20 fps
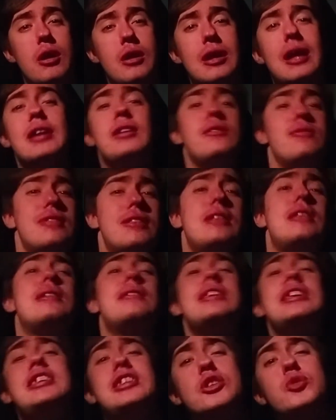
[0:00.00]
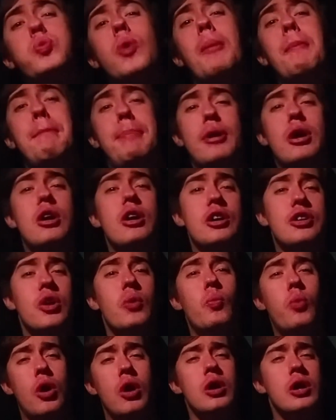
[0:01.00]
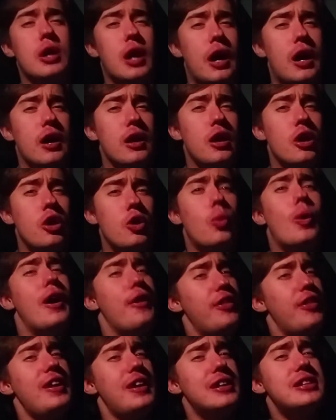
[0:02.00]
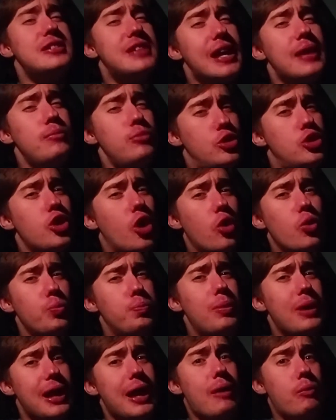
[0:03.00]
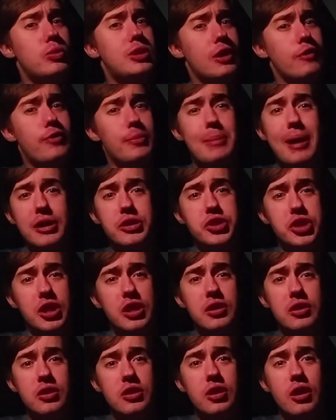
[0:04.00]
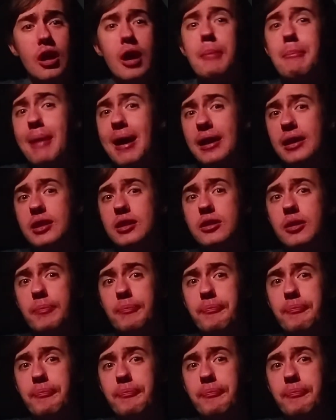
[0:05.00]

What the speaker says: Like, this is one burger that one guy, who I think is named Job, I would have imagined, made.